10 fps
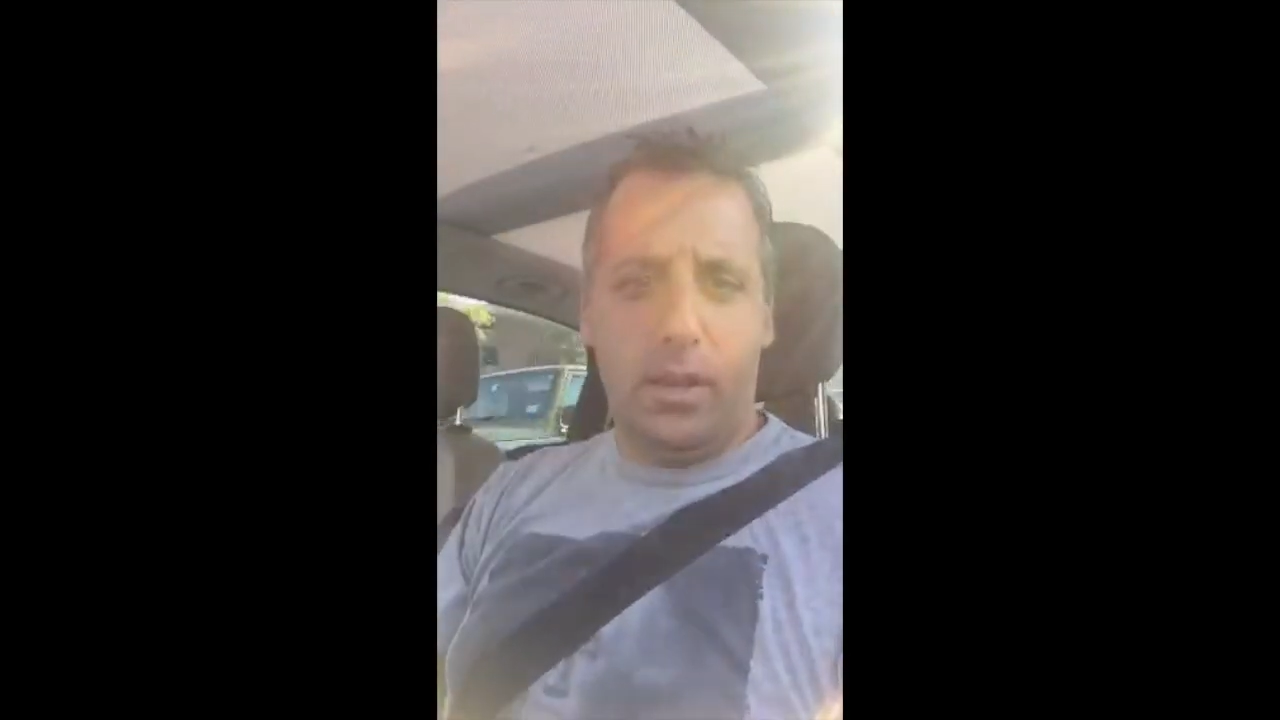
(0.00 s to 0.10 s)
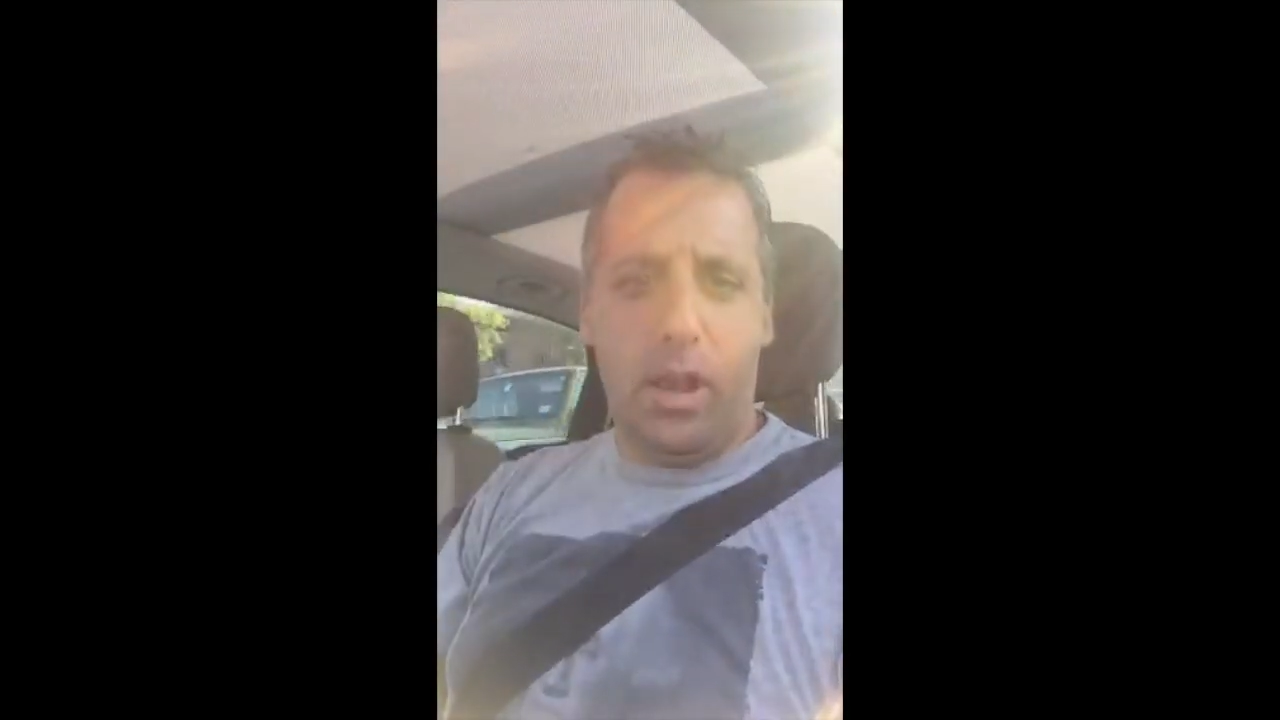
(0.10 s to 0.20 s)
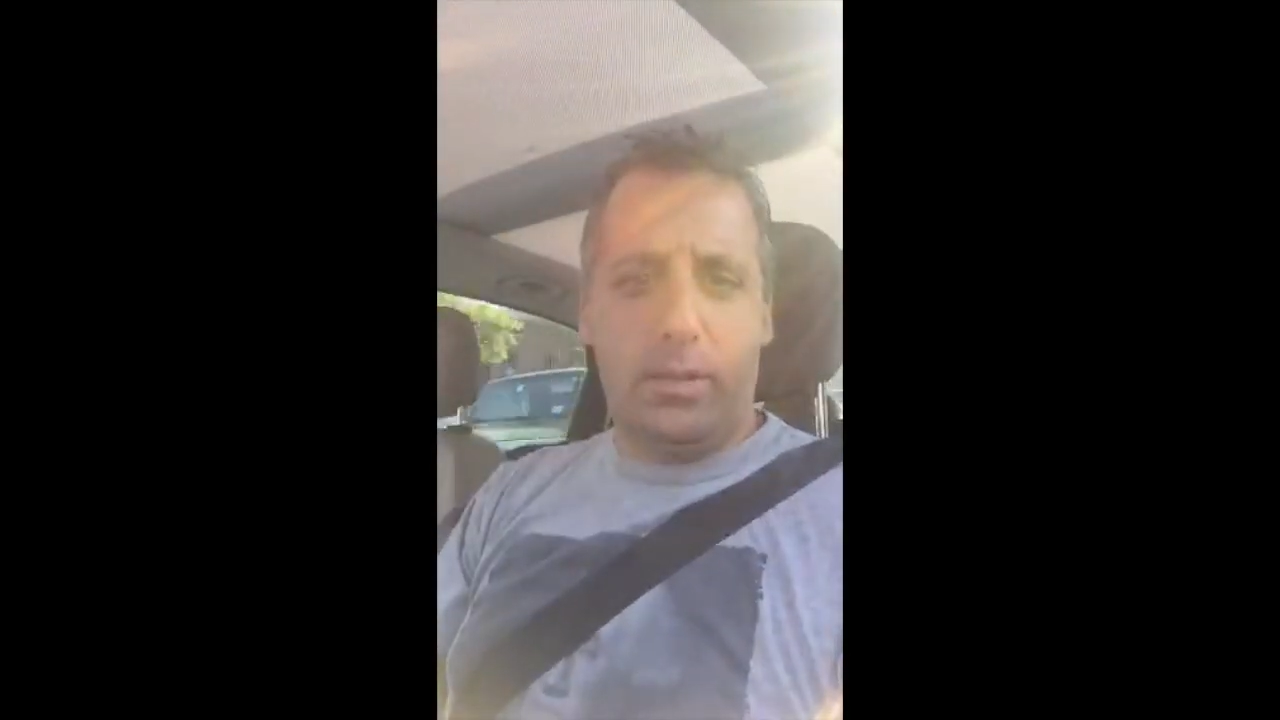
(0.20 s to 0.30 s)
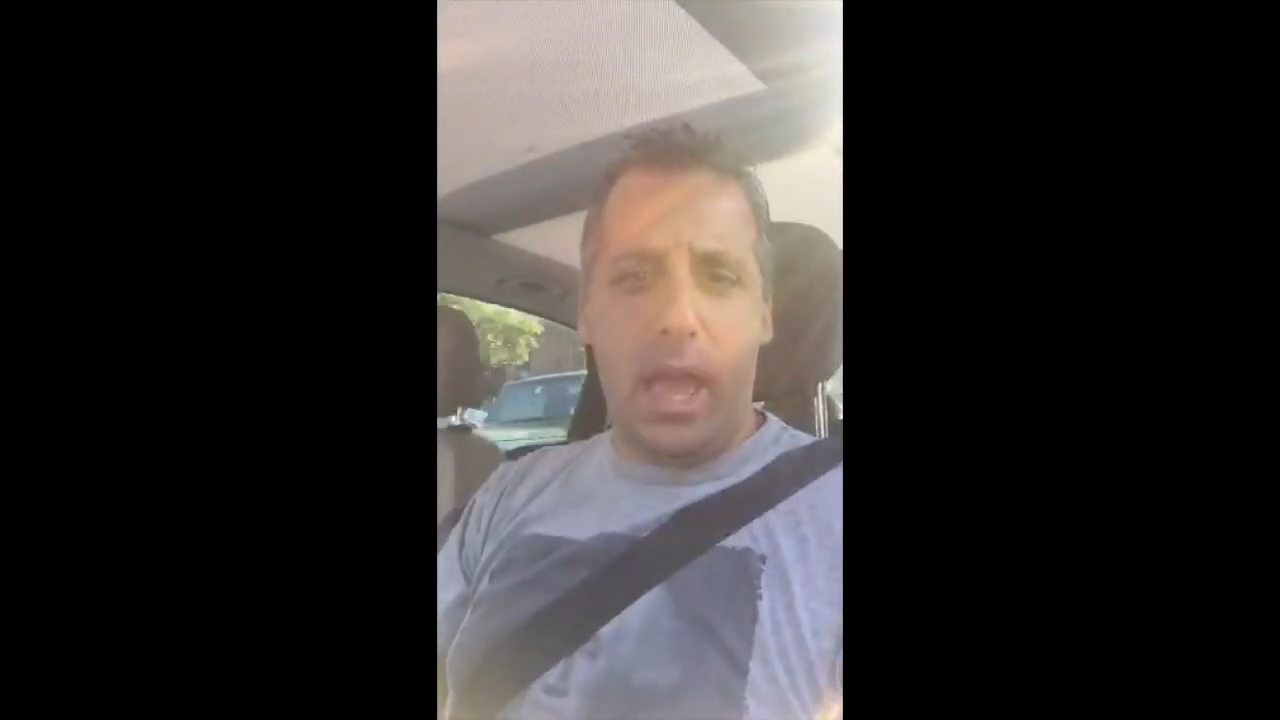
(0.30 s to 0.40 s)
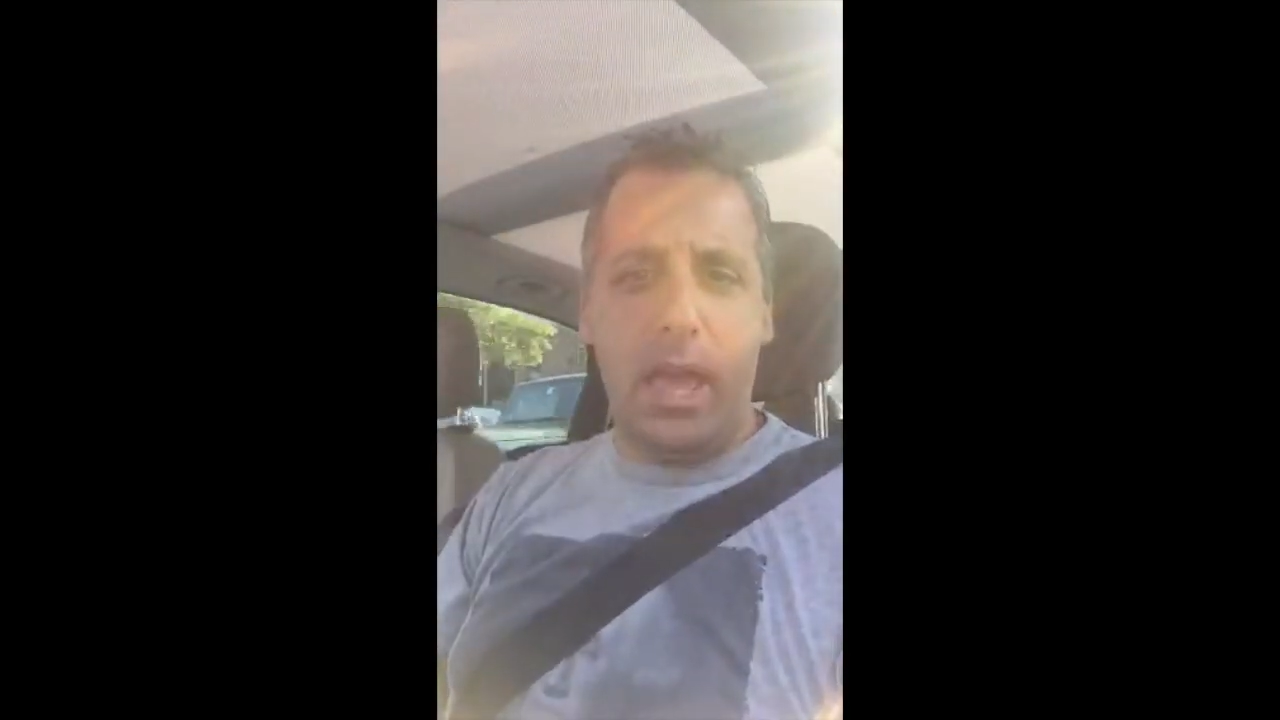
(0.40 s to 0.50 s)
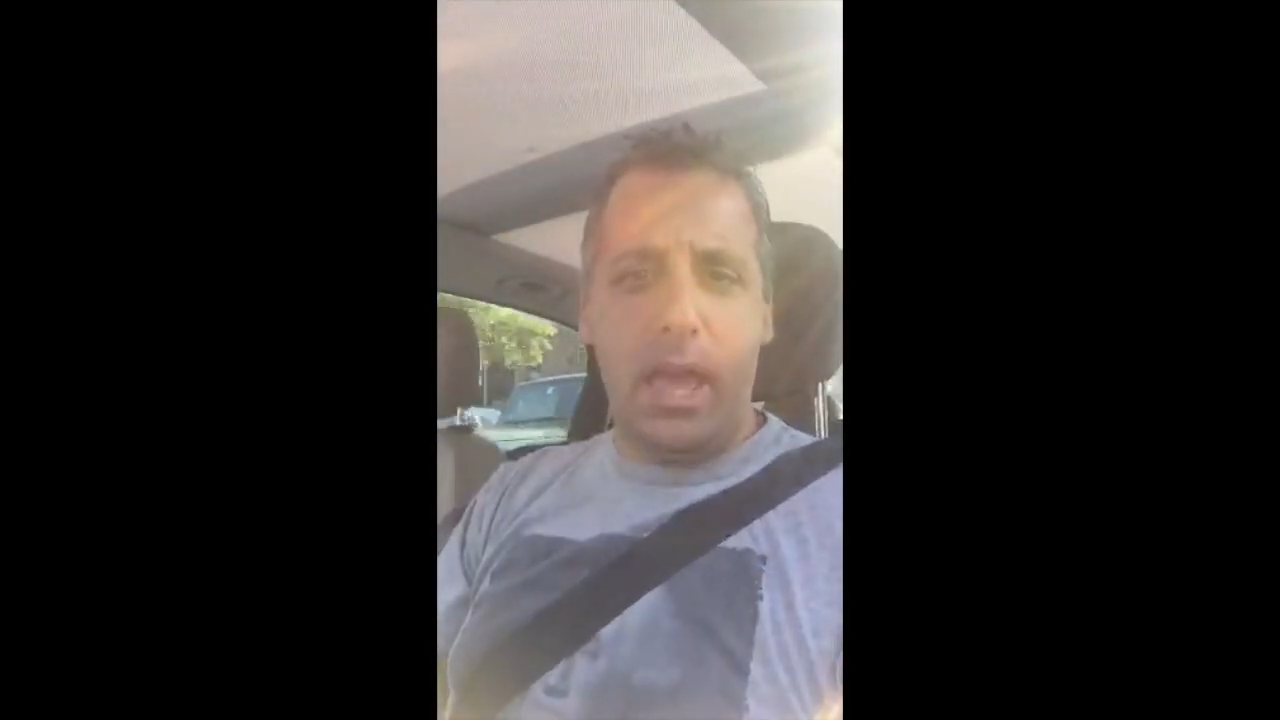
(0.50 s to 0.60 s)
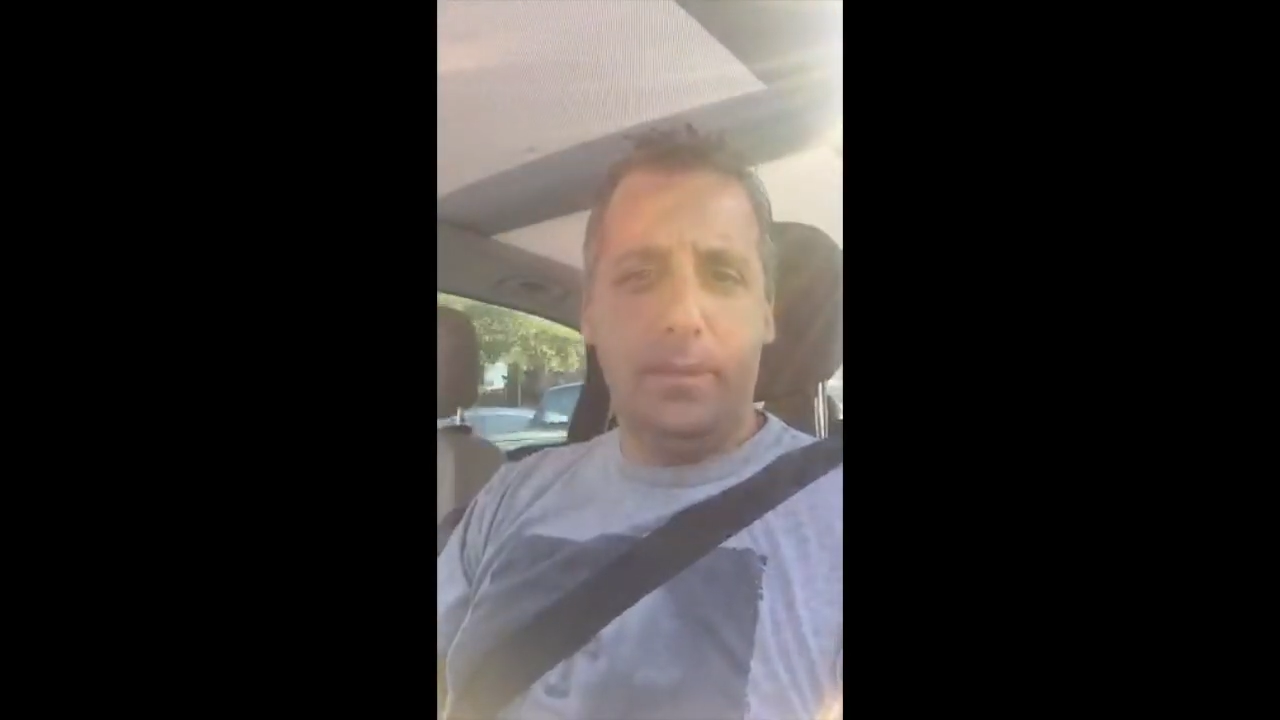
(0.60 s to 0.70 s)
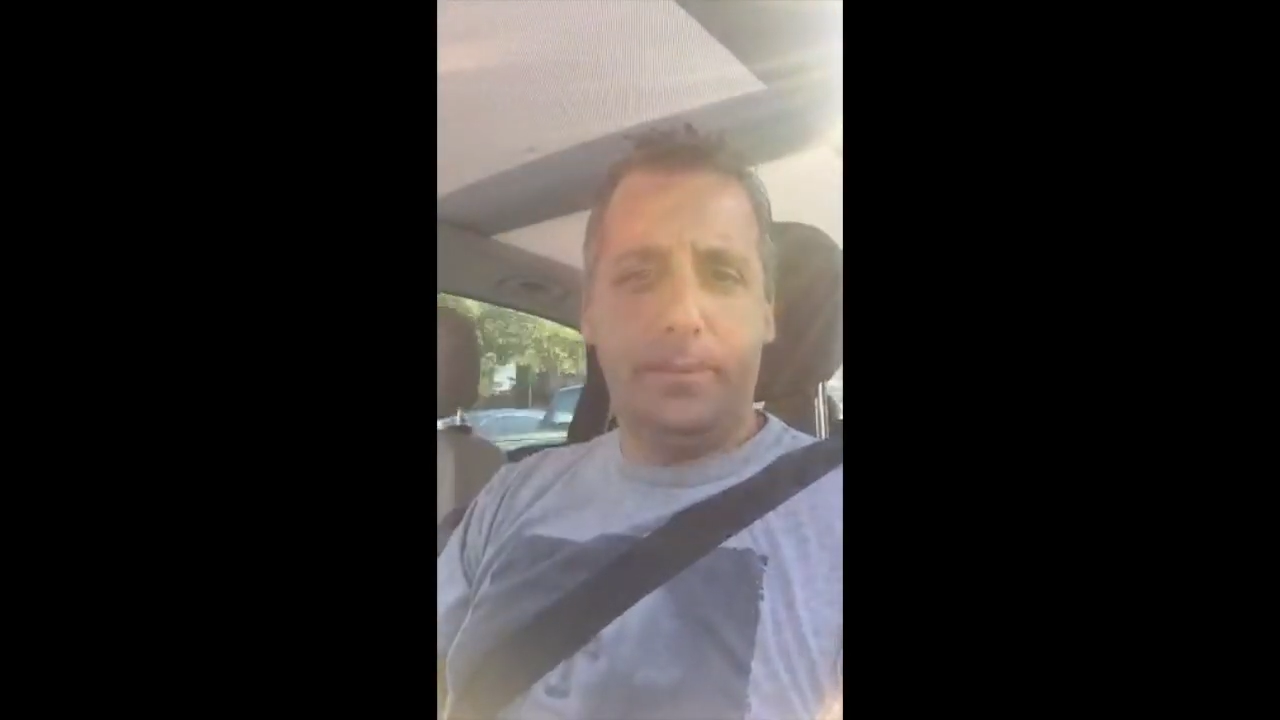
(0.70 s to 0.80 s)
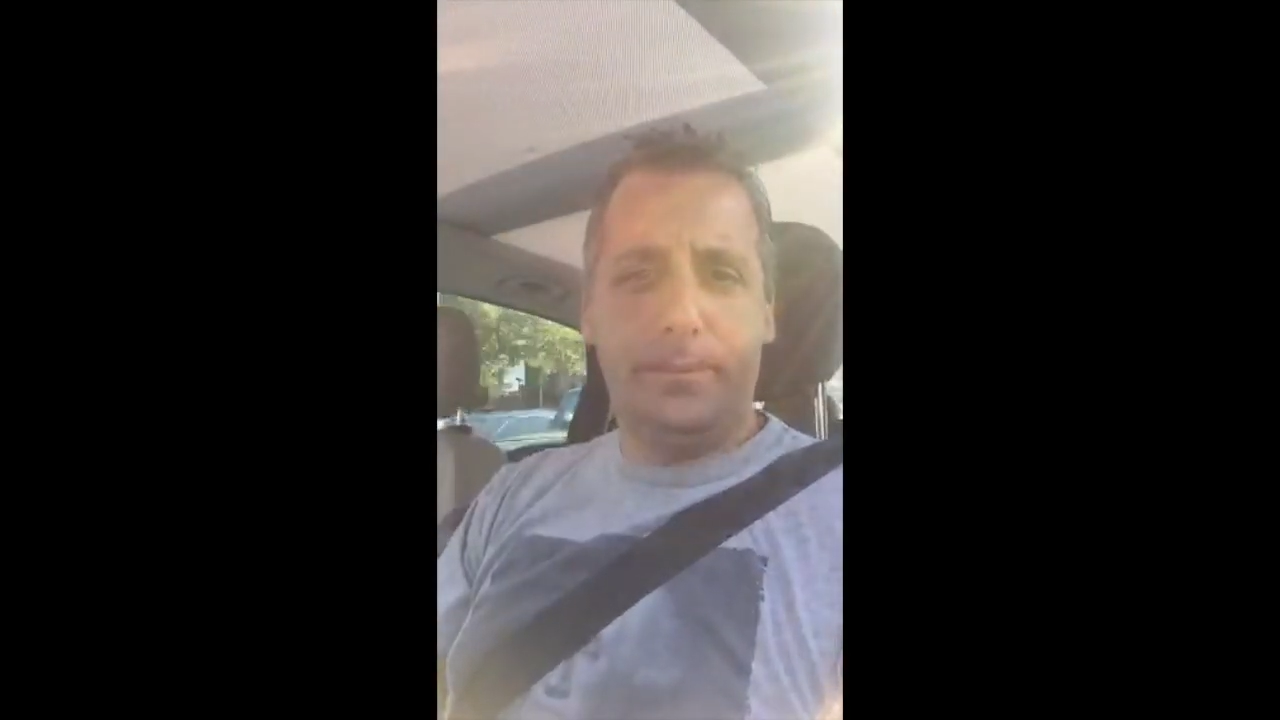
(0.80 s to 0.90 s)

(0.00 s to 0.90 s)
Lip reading: Okay?